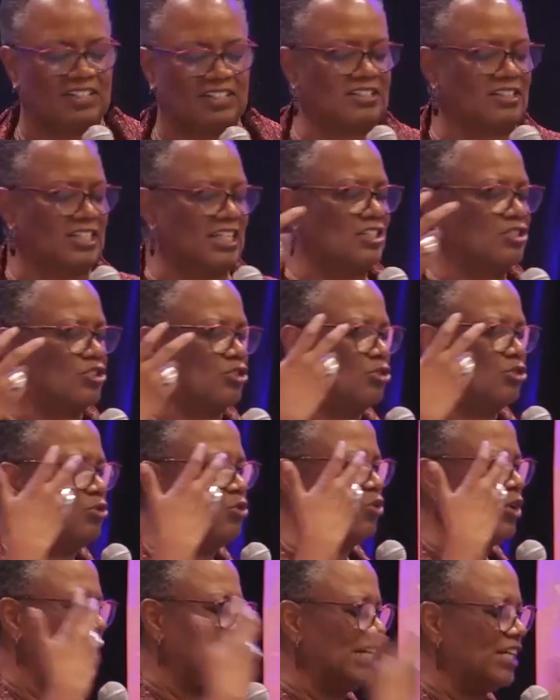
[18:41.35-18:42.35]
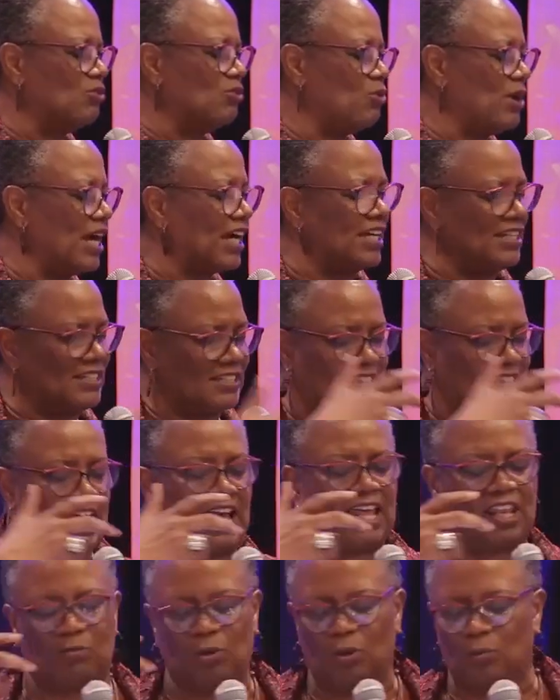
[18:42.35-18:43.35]
these two
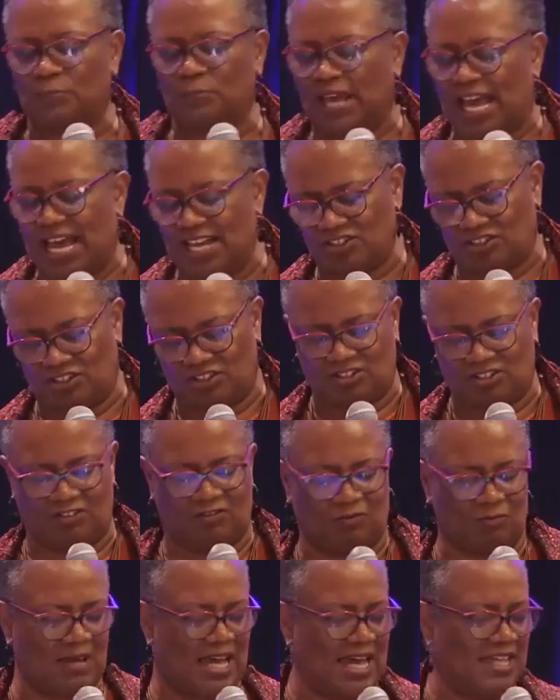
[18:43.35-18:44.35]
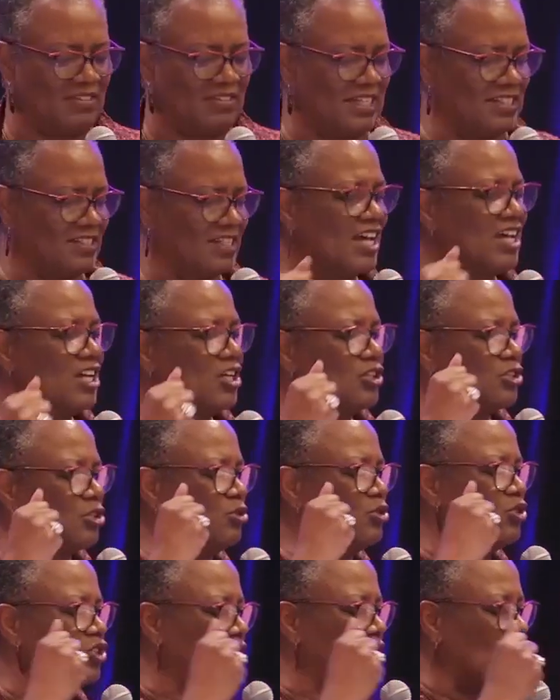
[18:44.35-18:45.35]
irreconcilable passions of mine, these
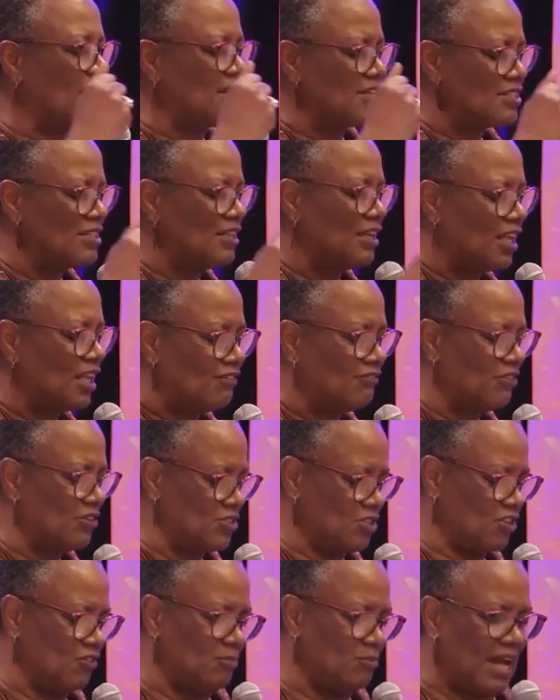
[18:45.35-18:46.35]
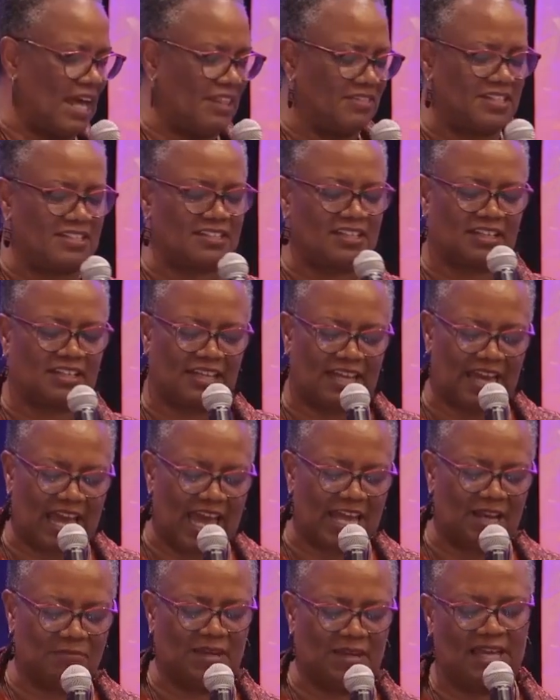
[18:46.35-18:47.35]
two jealous lovers of mine, this
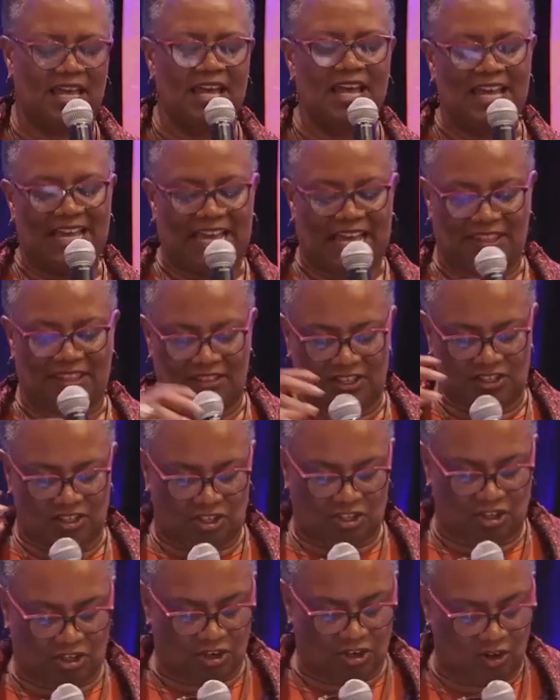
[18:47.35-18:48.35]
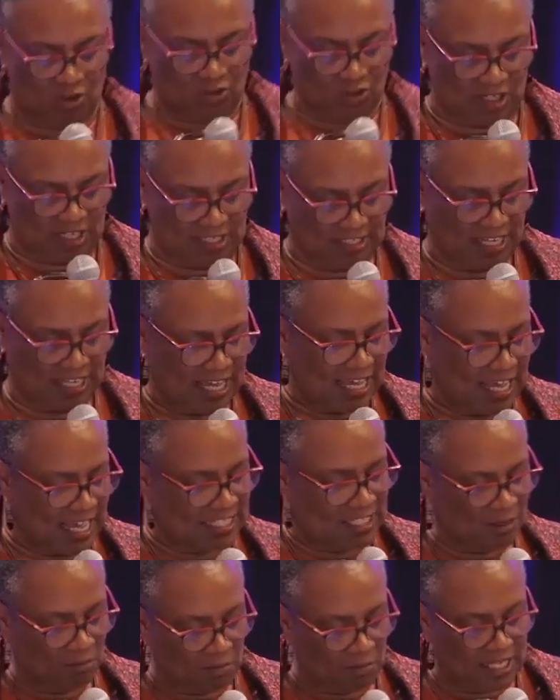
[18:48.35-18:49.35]
academy and this church.
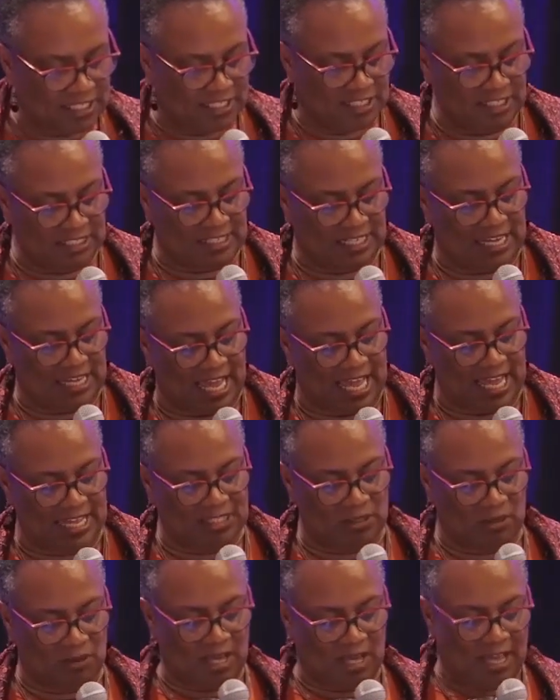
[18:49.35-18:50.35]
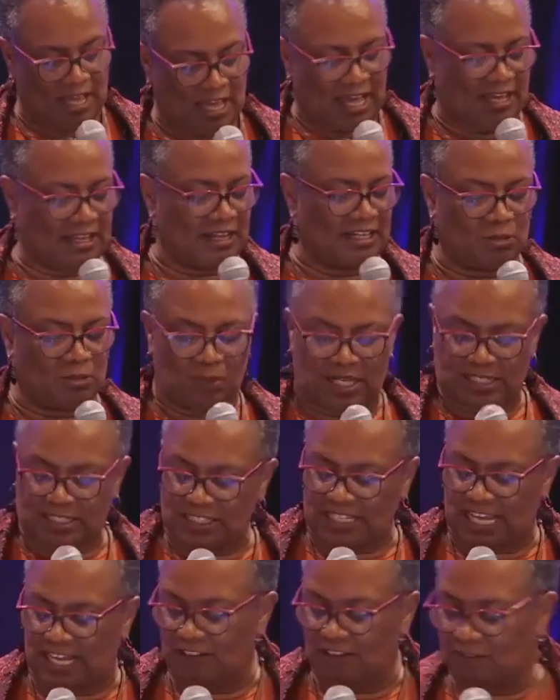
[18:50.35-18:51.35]
As much as I
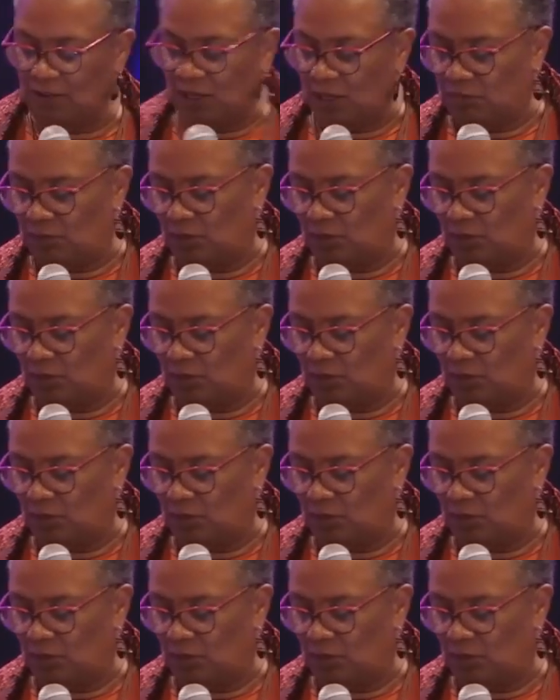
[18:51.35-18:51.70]
have,